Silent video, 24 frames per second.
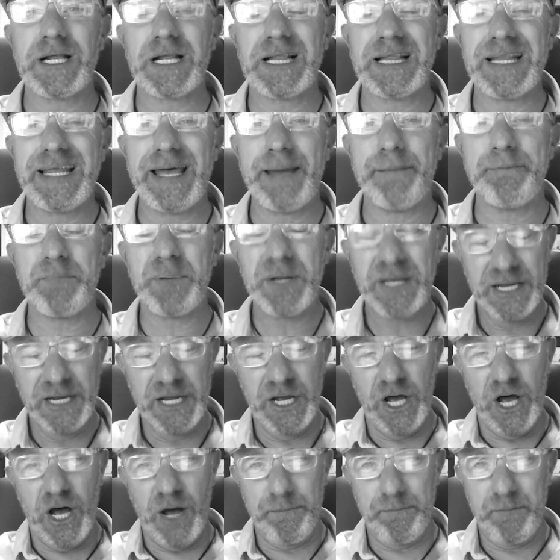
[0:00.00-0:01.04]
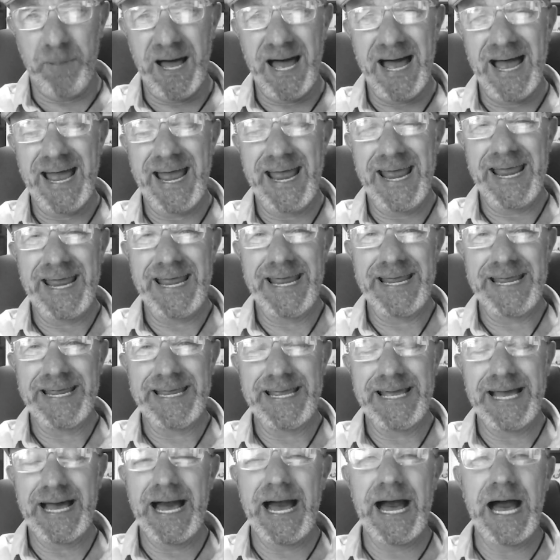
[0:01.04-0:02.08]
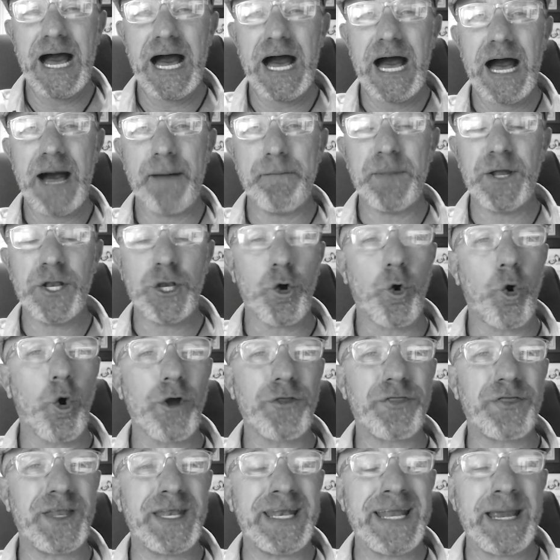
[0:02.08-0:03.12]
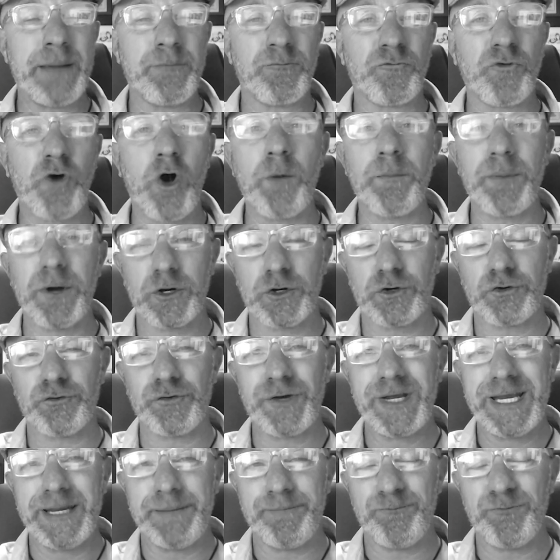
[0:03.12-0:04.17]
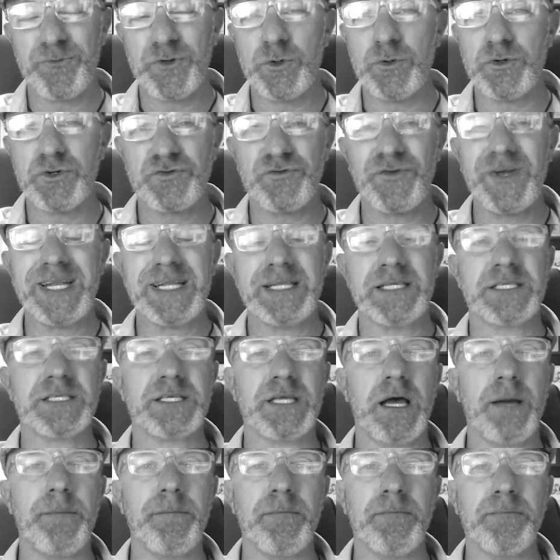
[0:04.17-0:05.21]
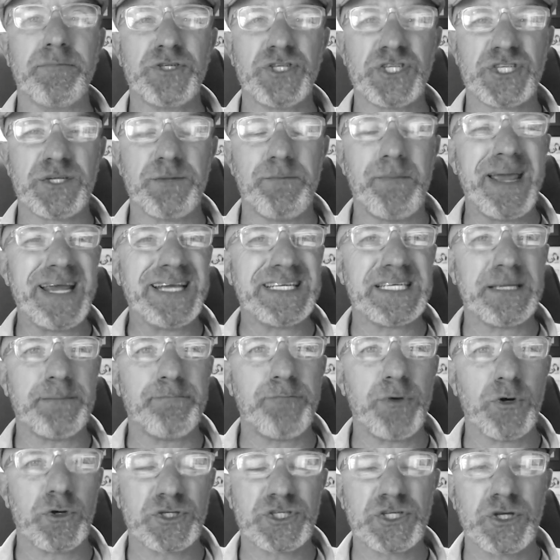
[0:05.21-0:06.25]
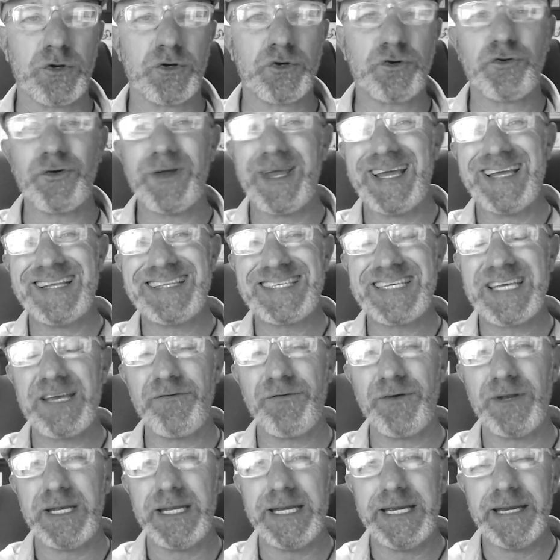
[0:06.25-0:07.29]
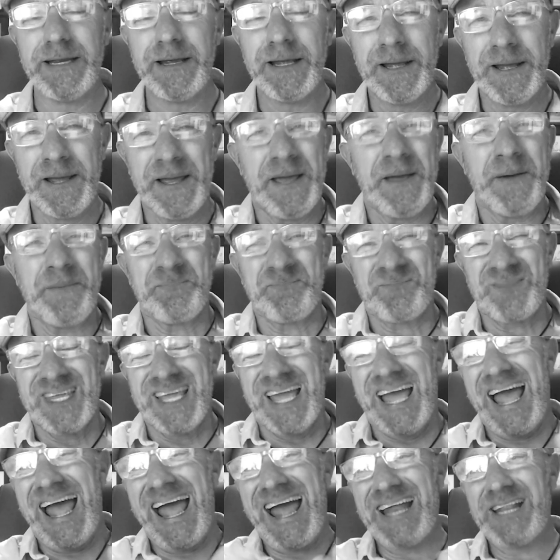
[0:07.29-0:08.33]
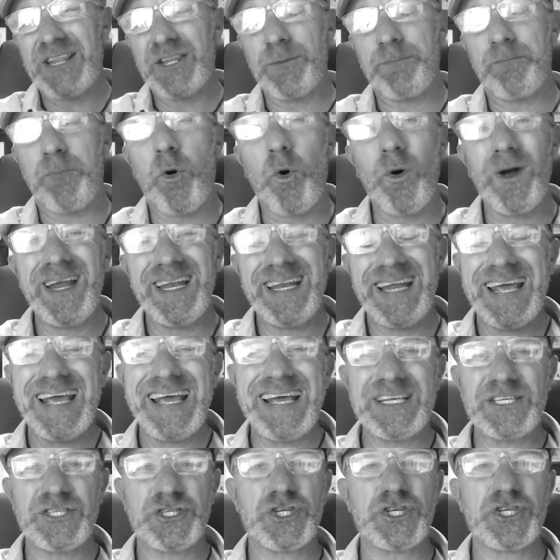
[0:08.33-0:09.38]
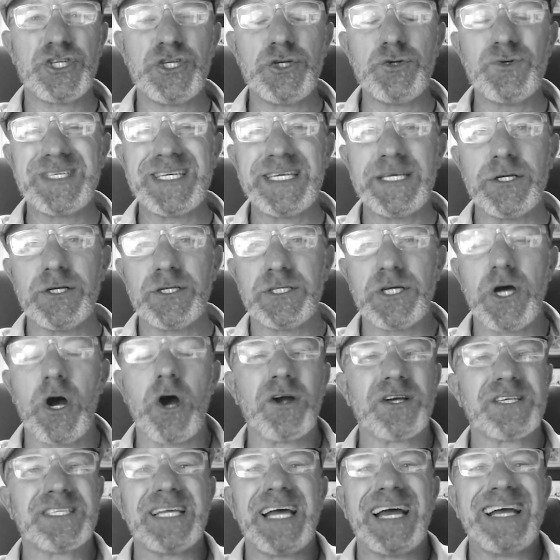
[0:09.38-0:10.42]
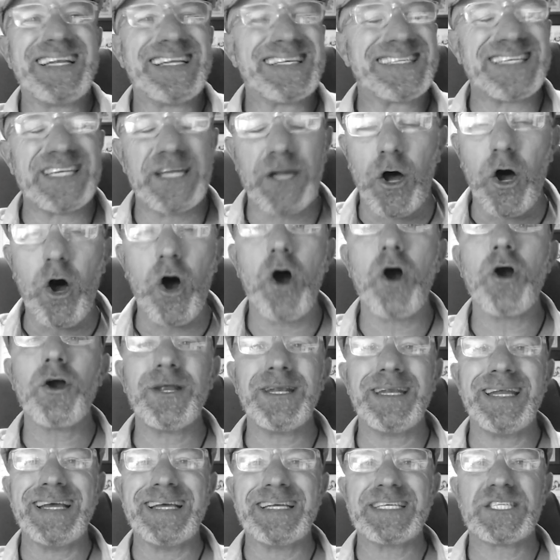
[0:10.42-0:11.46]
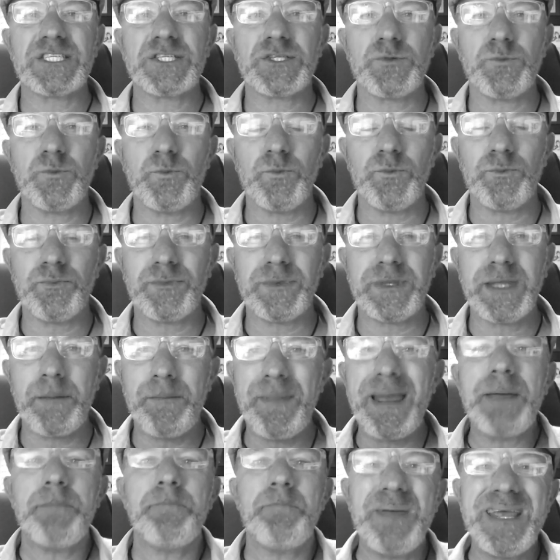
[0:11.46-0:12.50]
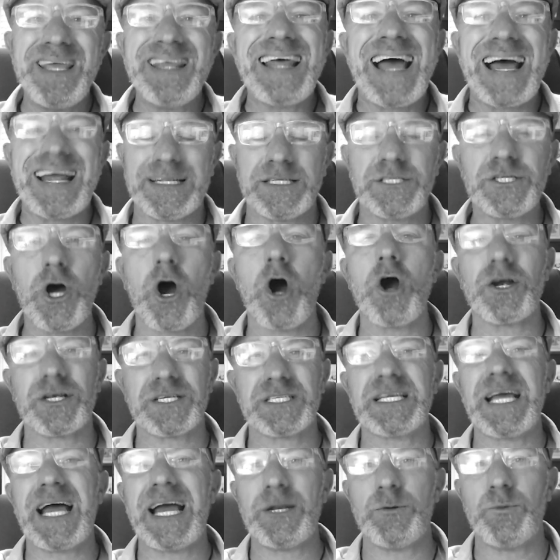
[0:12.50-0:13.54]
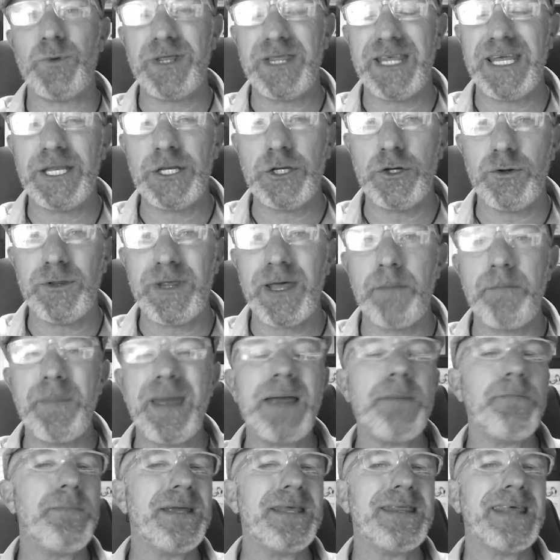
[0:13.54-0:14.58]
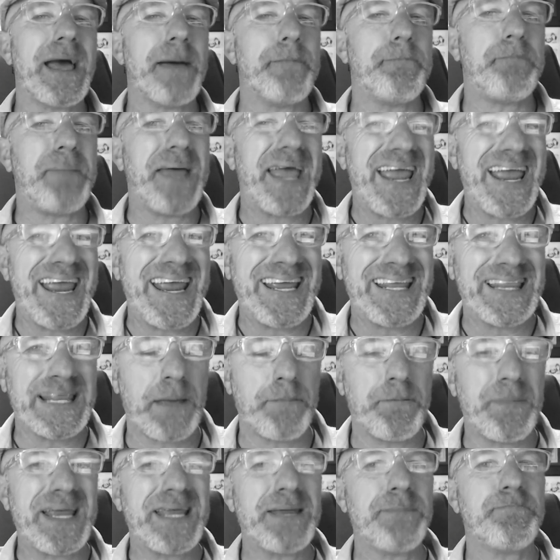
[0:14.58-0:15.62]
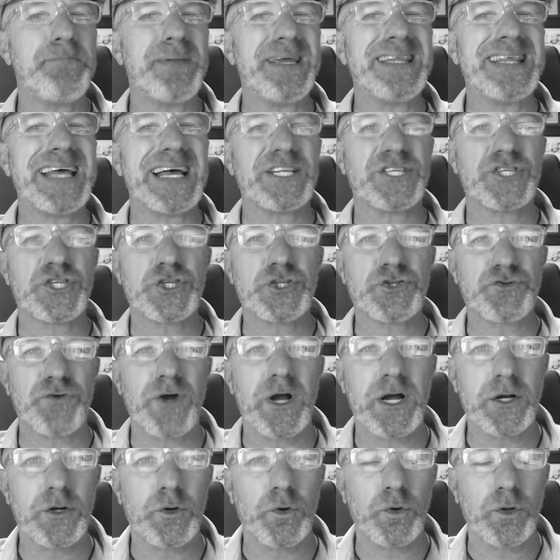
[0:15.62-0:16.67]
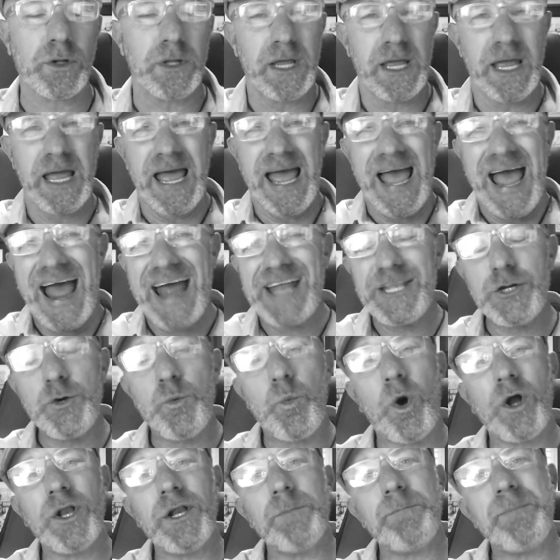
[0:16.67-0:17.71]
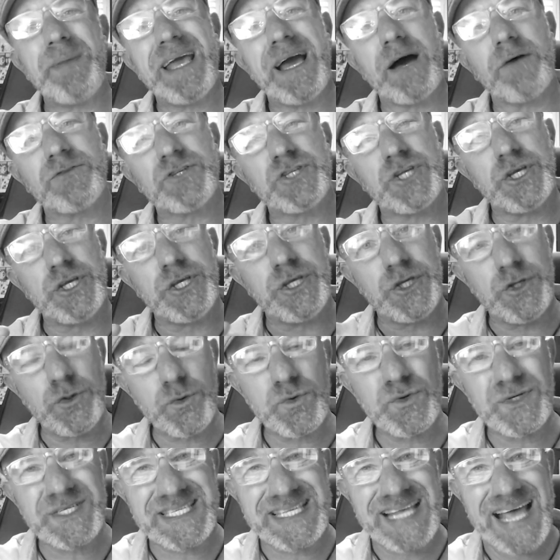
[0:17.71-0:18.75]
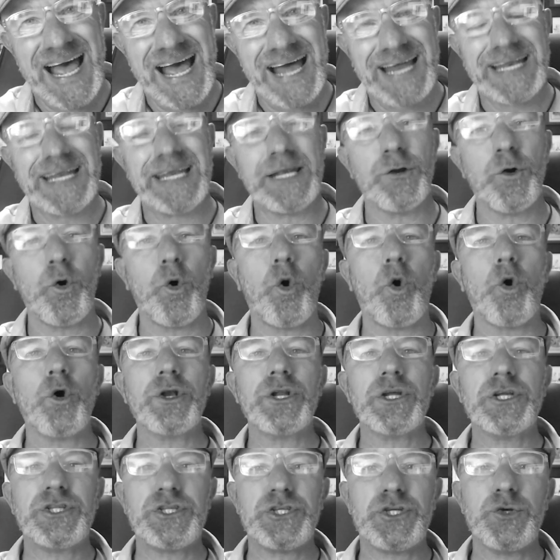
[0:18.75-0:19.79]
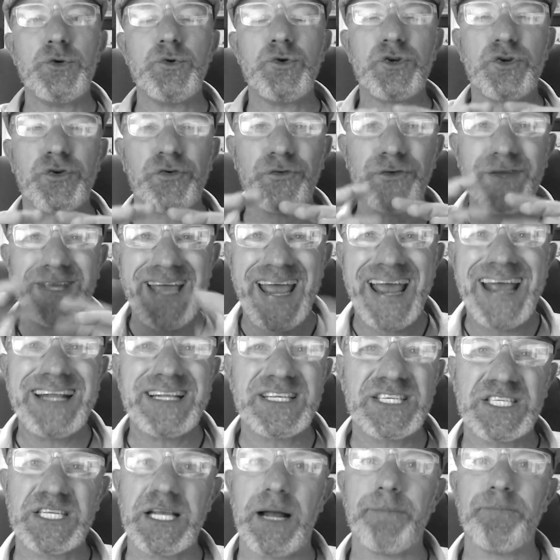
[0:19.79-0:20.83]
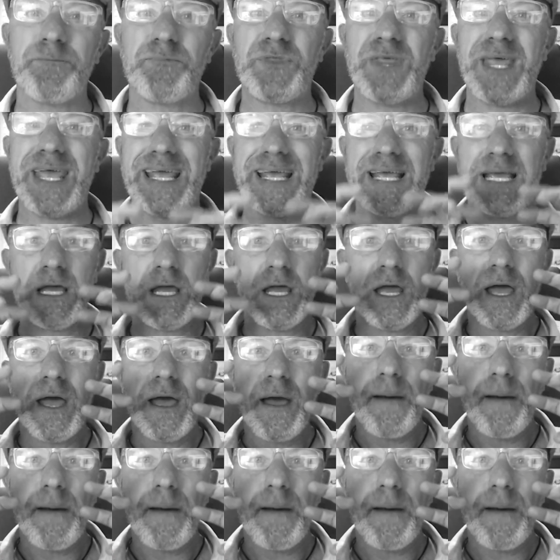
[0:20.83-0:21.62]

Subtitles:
clip by an author named Robert Greene, who's written some just amazing books on creativity. And the point is just using your dark side as an artist. There may be that dark side within you. There may be that pain. There may be that struggle. And you want to be able to use that in order to create something